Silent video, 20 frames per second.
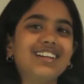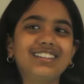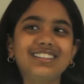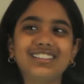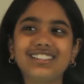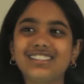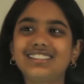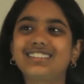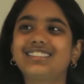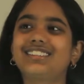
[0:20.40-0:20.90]

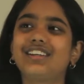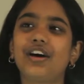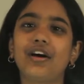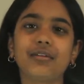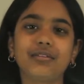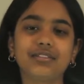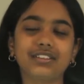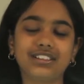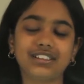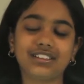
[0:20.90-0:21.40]
just
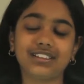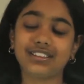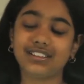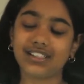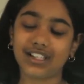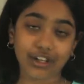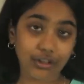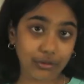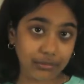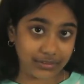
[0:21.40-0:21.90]
tell, to
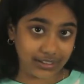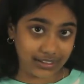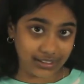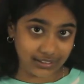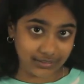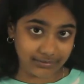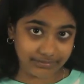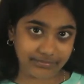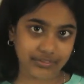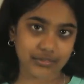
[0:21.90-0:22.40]
tell
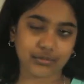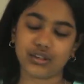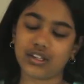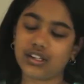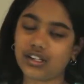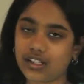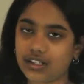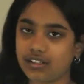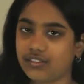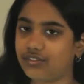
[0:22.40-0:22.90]
me what
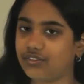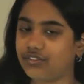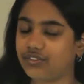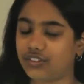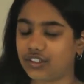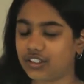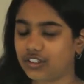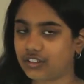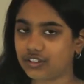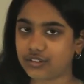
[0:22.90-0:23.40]
kind of
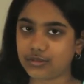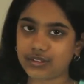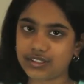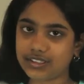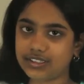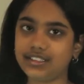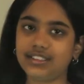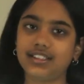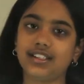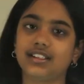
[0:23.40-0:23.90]
videos you want
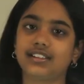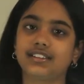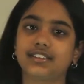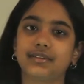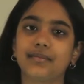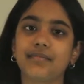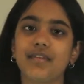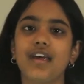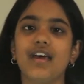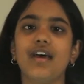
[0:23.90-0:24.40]
to see next.
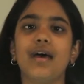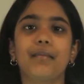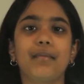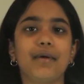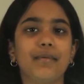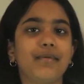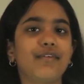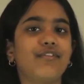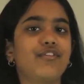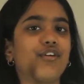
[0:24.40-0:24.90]

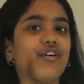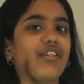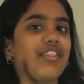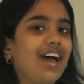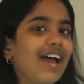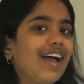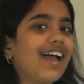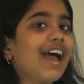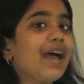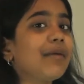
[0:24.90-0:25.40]
But before
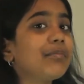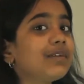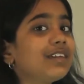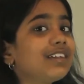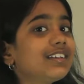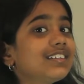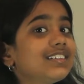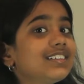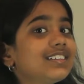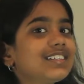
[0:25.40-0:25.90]
that
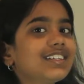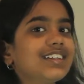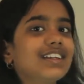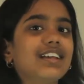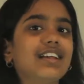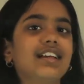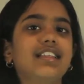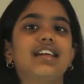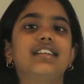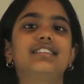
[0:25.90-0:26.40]
happens,
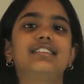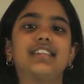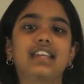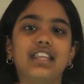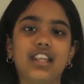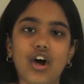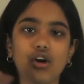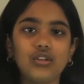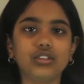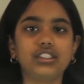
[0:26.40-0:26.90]
let's
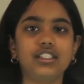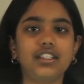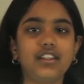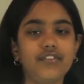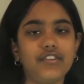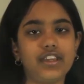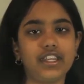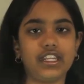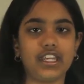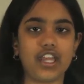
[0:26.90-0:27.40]
get on to the
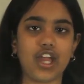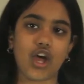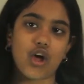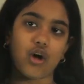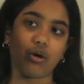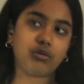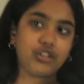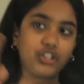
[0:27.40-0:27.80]
video.